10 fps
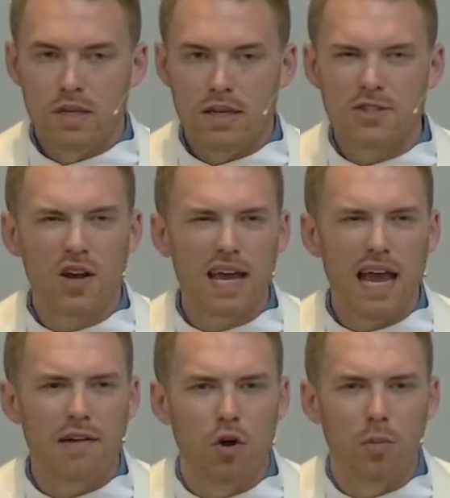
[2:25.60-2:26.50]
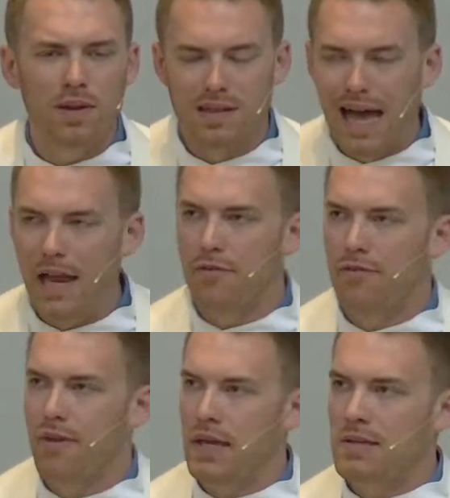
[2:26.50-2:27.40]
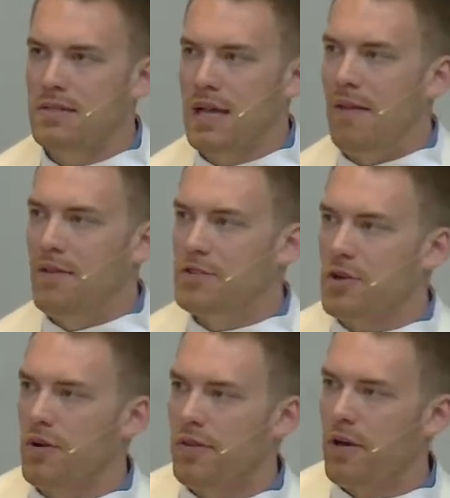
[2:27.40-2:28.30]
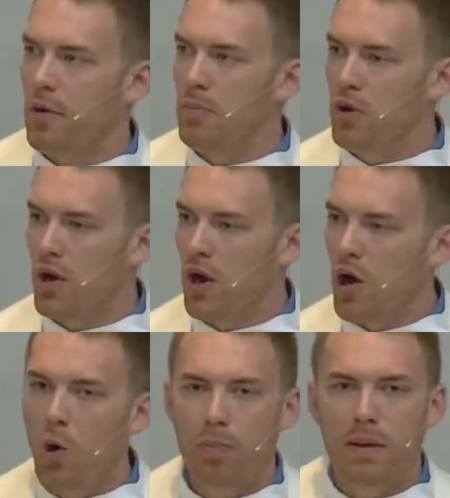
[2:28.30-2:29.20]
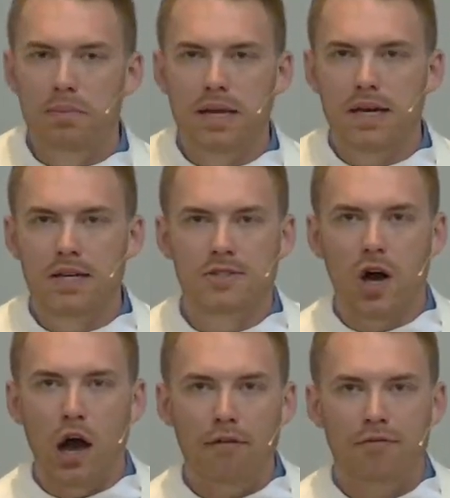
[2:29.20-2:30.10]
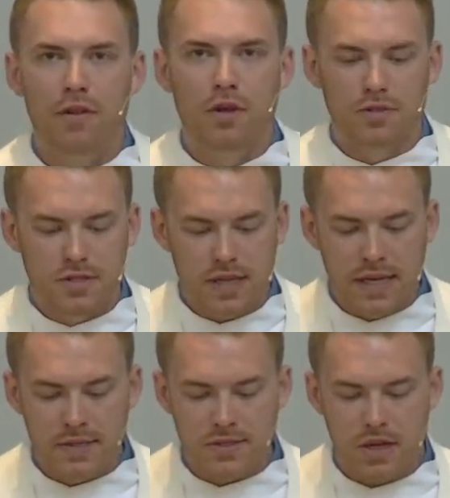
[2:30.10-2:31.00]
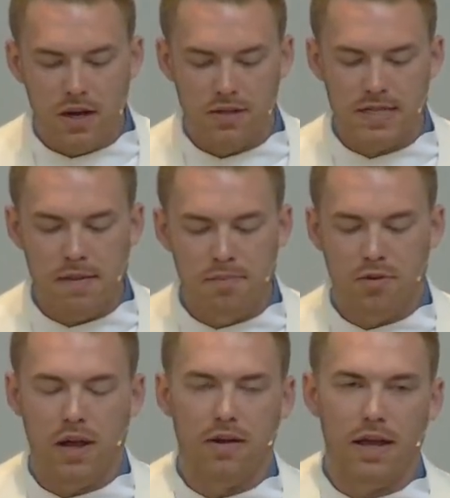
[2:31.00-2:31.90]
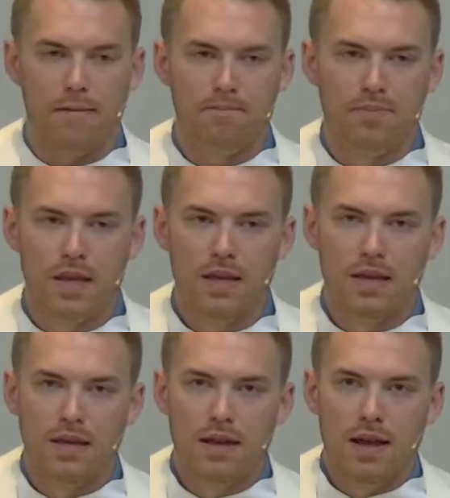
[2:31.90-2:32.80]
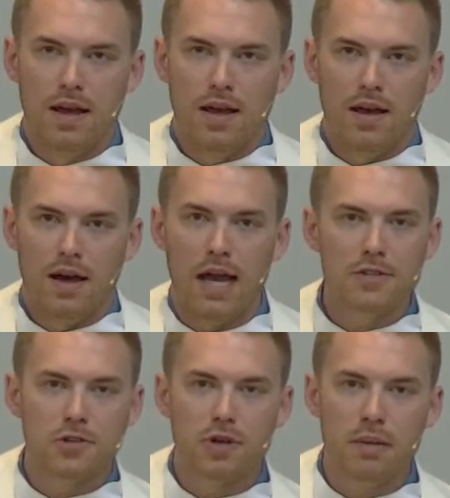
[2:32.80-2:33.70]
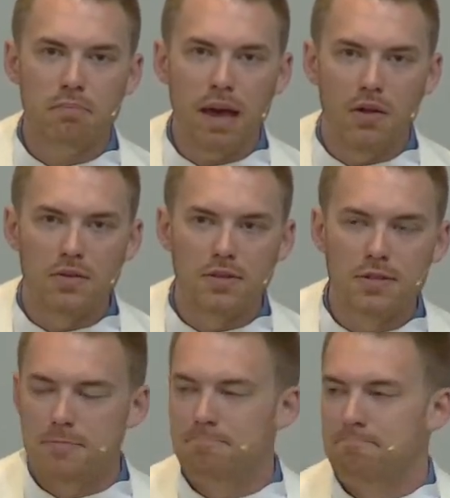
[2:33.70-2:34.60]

It's hard to have hope in a lot of things on this earth that we put our hope in because often those things are temporary. Ice cream melts,